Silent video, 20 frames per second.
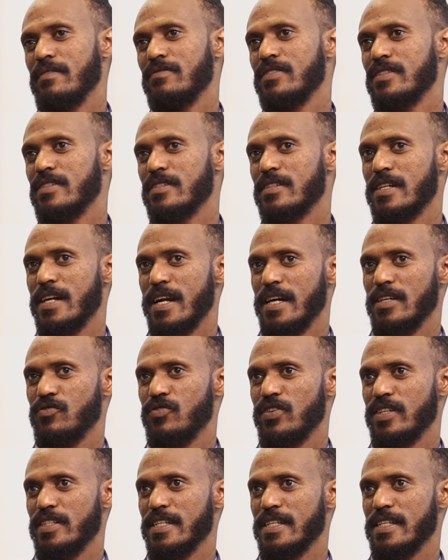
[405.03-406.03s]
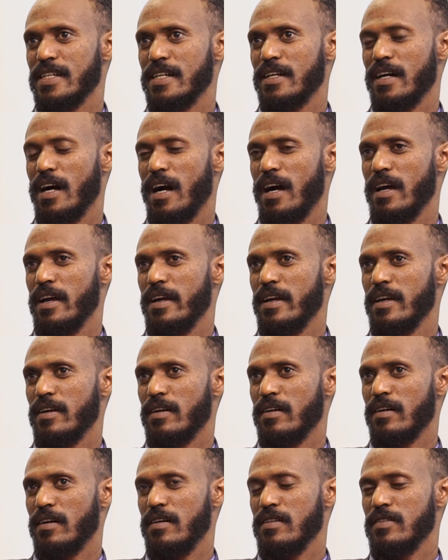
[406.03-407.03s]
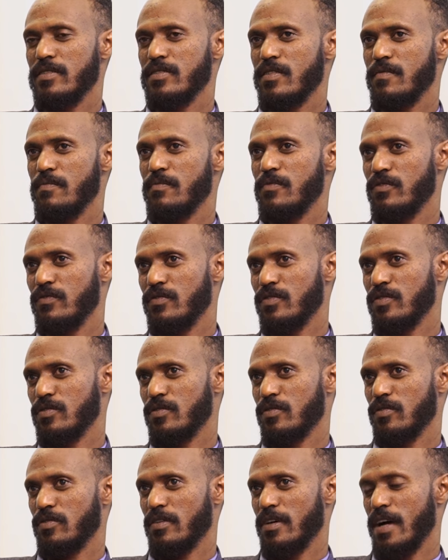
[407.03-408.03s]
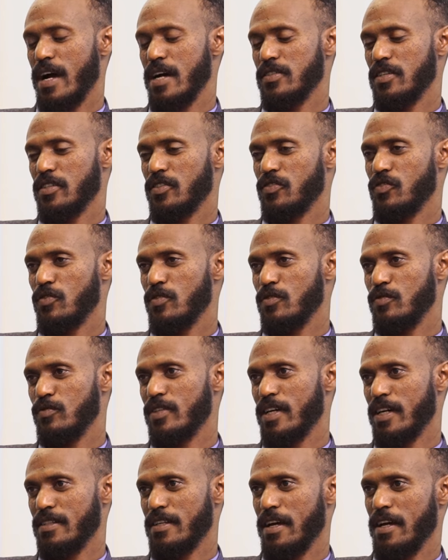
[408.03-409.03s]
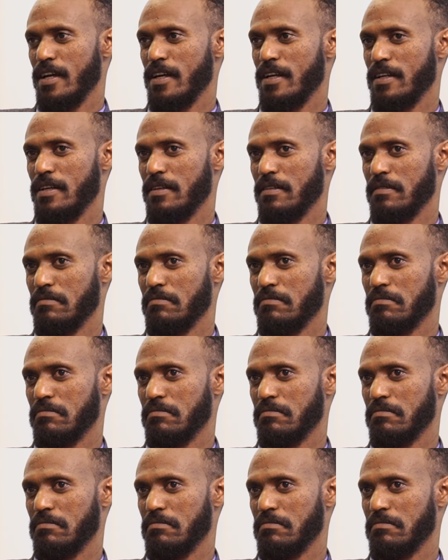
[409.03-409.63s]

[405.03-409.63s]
after graduating, I also moved to, as I told you that I,